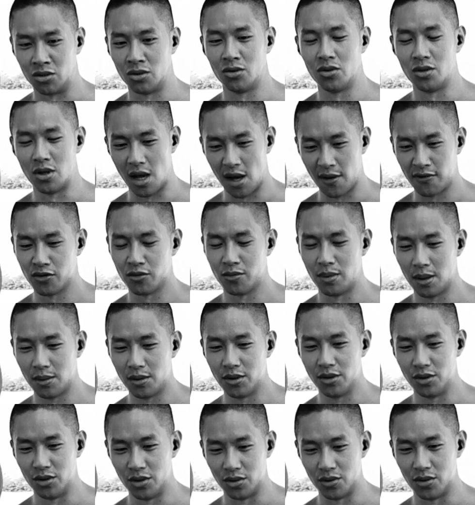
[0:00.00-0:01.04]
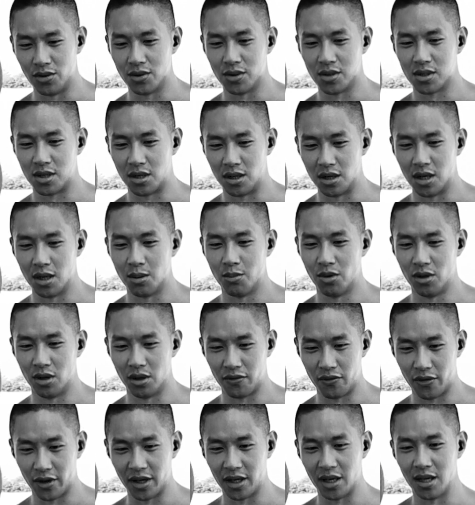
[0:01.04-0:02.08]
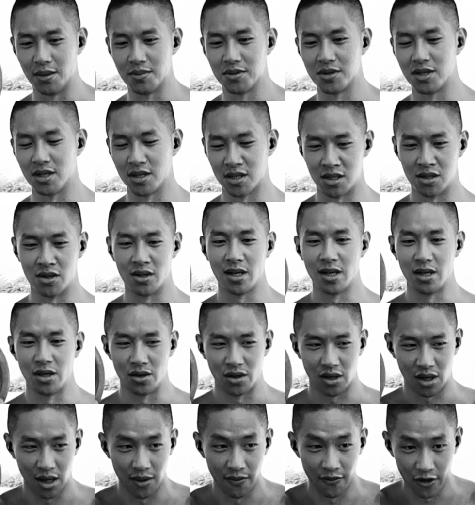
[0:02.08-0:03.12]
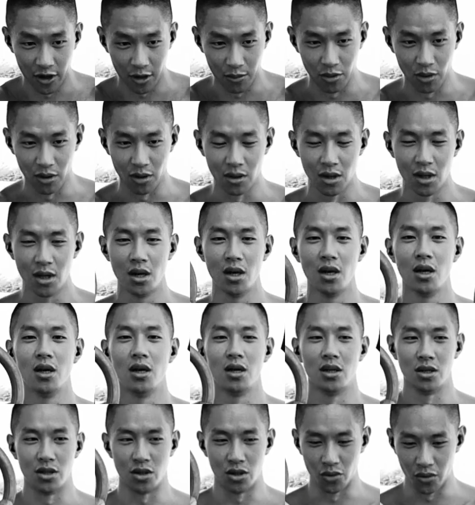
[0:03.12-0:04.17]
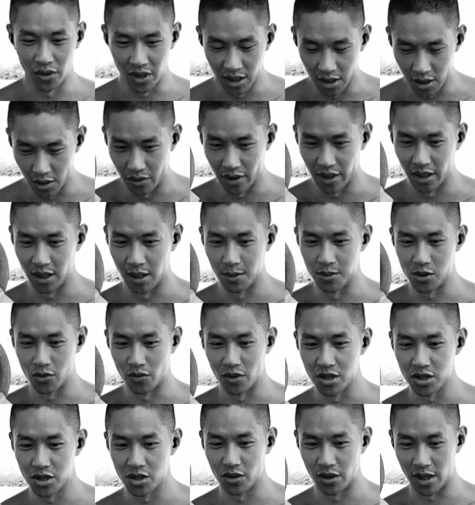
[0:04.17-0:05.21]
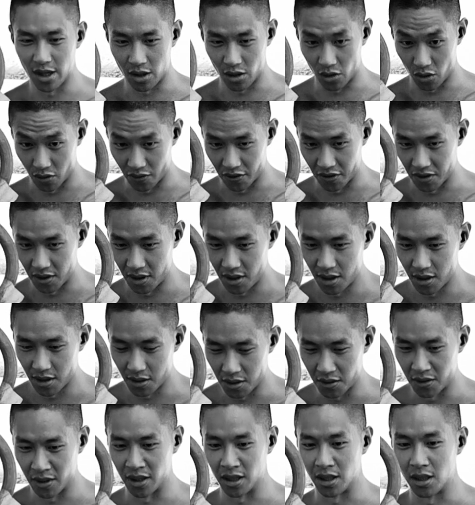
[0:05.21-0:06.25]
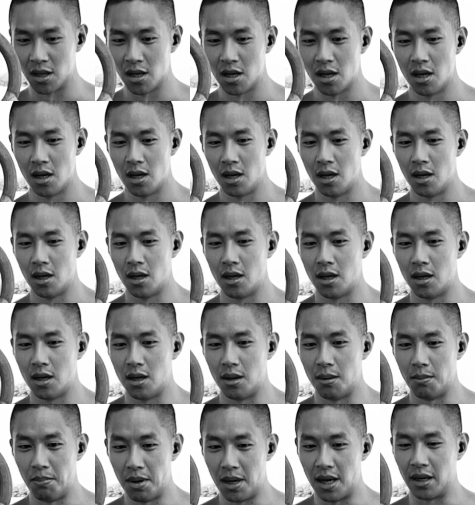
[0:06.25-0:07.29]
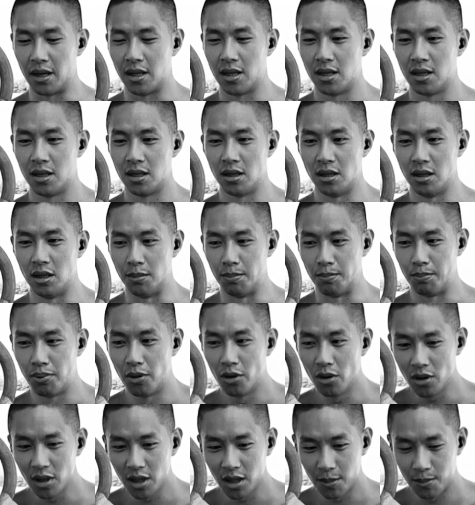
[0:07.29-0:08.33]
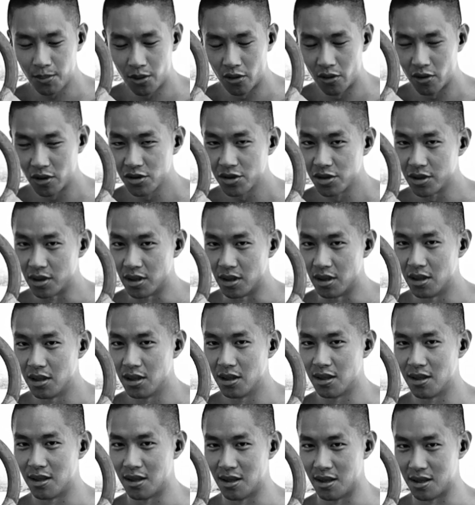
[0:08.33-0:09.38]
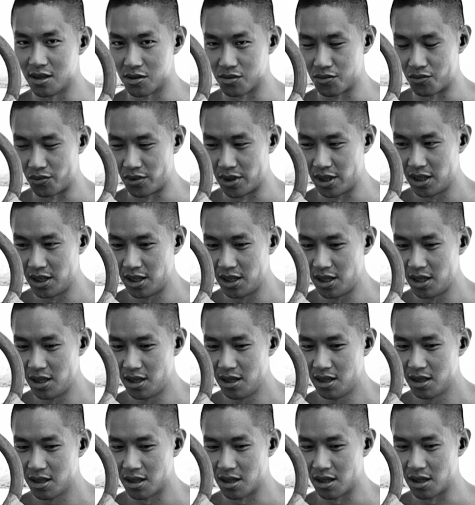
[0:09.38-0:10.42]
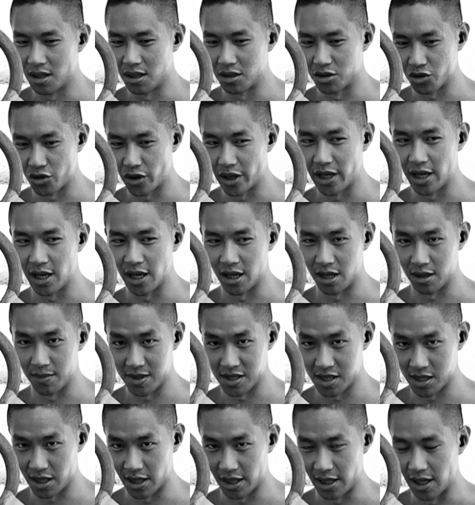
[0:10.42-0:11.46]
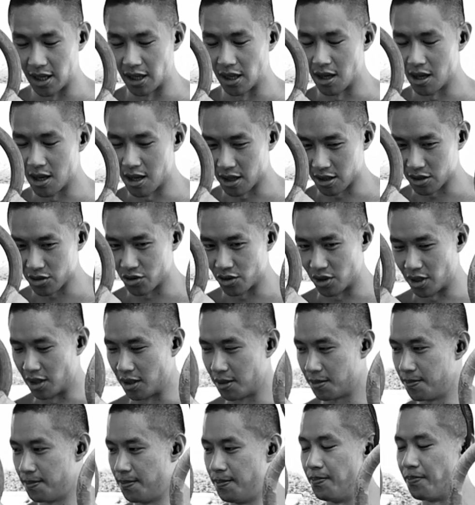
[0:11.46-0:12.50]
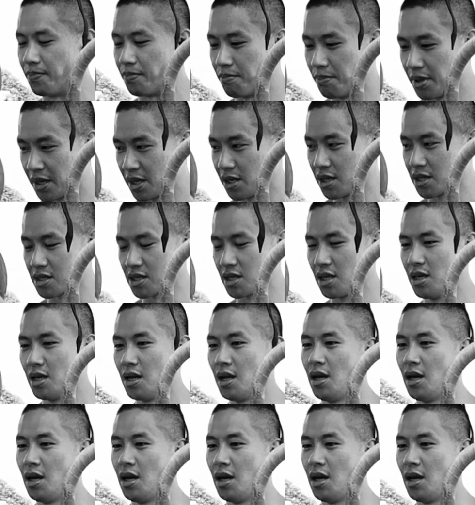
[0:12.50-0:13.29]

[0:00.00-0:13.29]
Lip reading: true. You have to be able to do a certain number of ring dips just so that you're comfortable doing the ring dips once you get over the ring. But the pulling portion is really tricky and misleading, actually, because